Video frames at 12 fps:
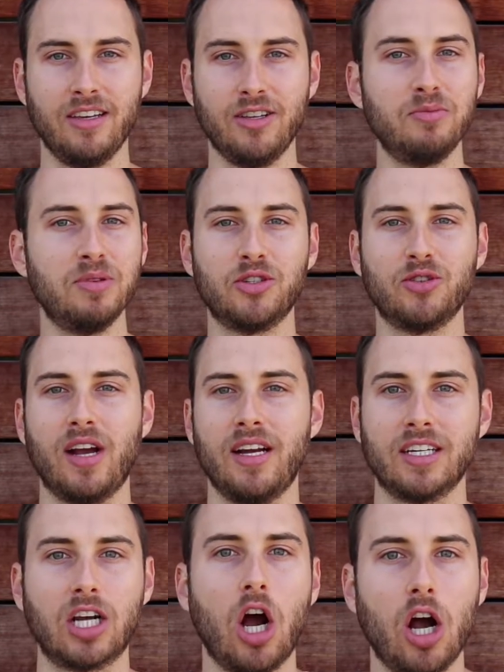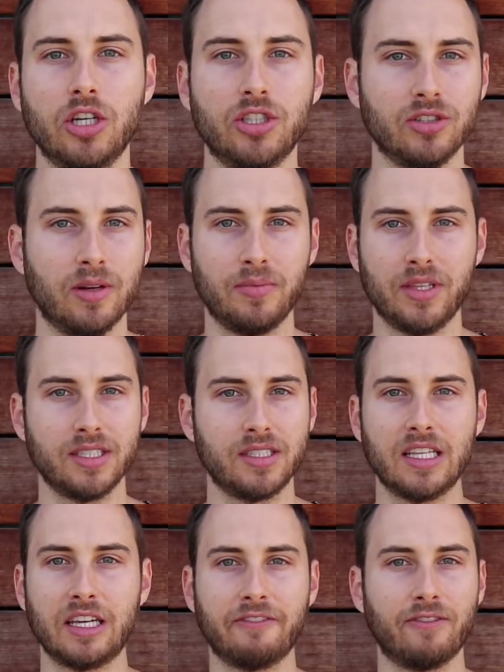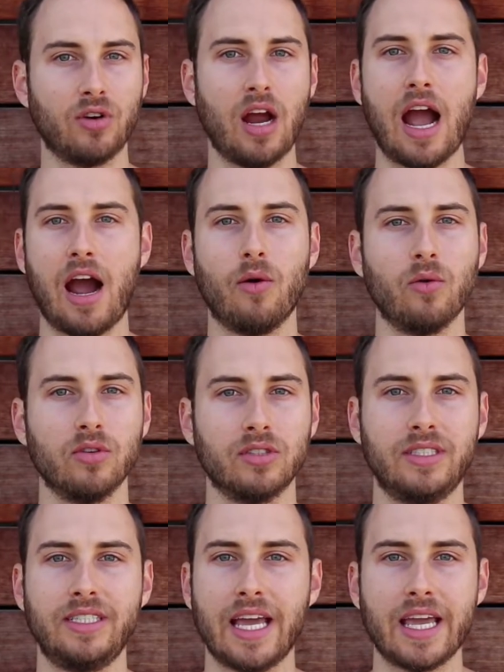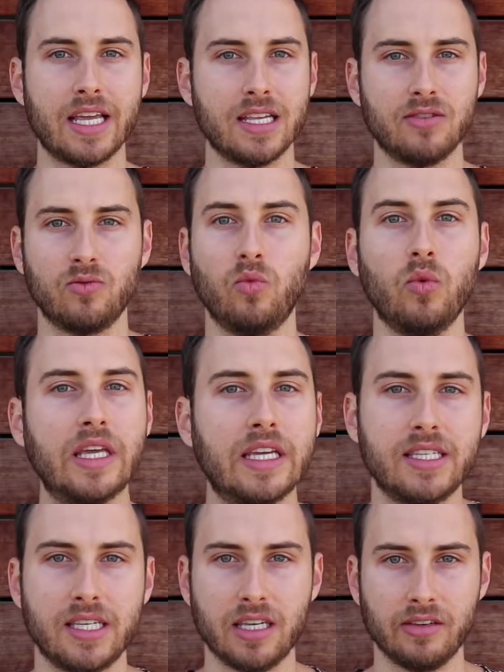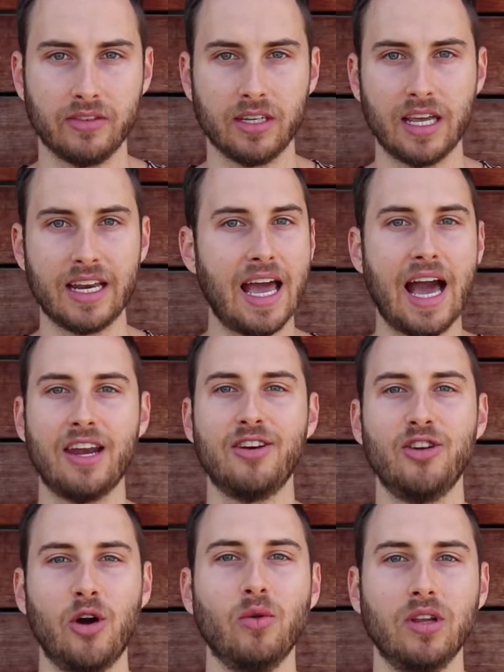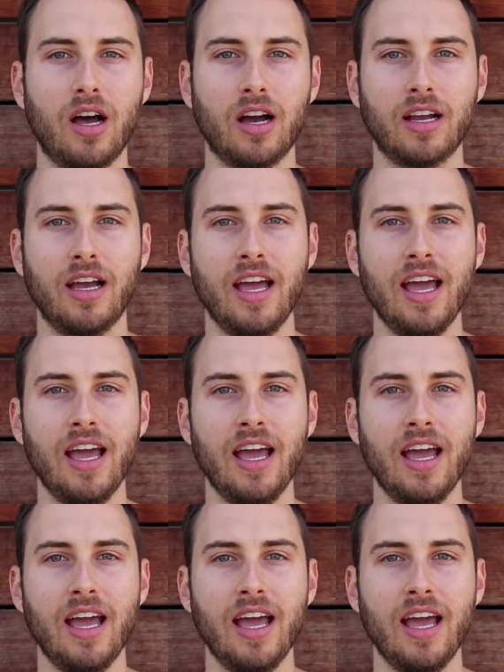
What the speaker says: You've been trying to conjure up this thing for hours, days, weeks even, and had no luck.